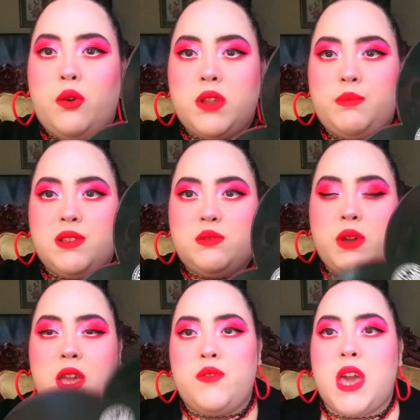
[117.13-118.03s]
hold it up this
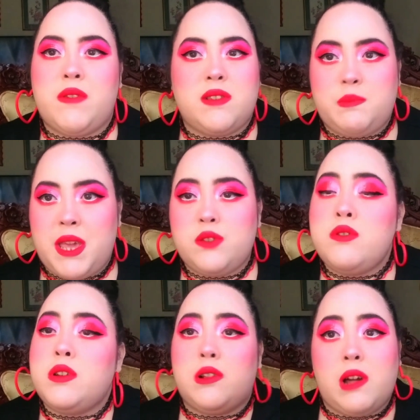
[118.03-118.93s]
way if you have enough space. Or
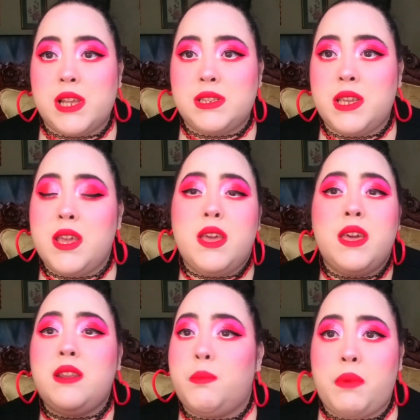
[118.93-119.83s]
in a closet,
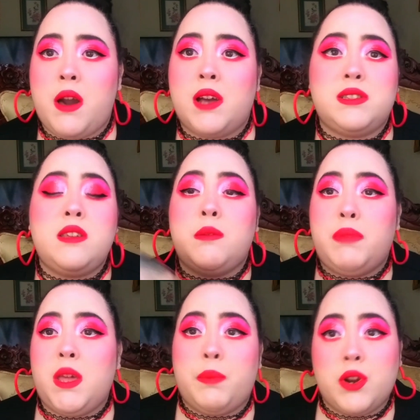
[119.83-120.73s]
in a box, in a
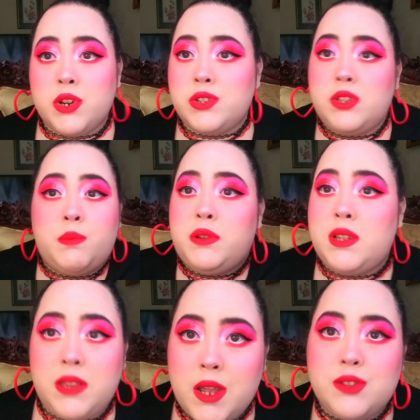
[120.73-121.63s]
big purse. You can put it
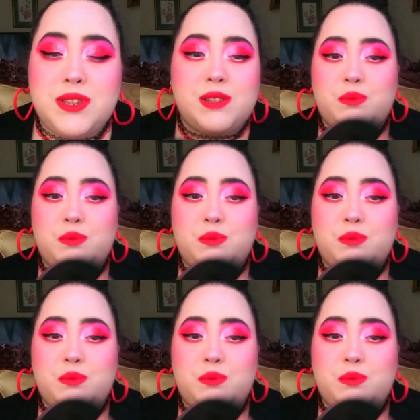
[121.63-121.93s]
in there as